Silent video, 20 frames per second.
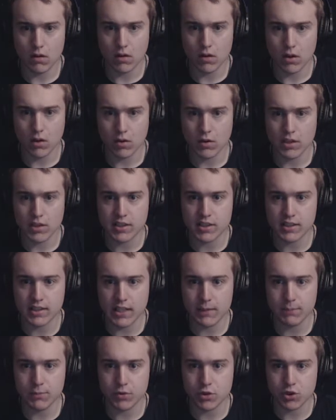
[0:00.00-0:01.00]
Going to
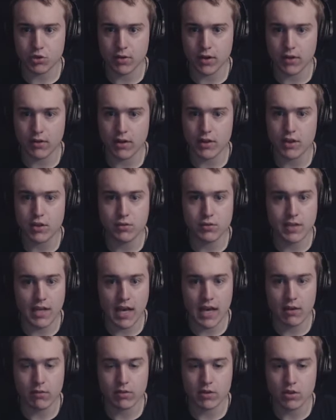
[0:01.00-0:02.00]
sleep will trigger a new
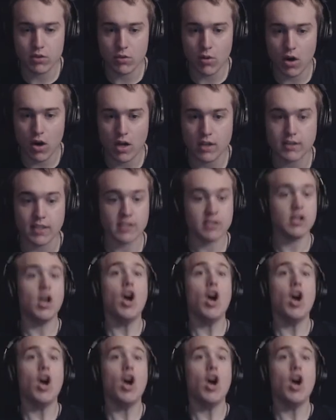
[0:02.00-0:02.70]
day with new hauntings.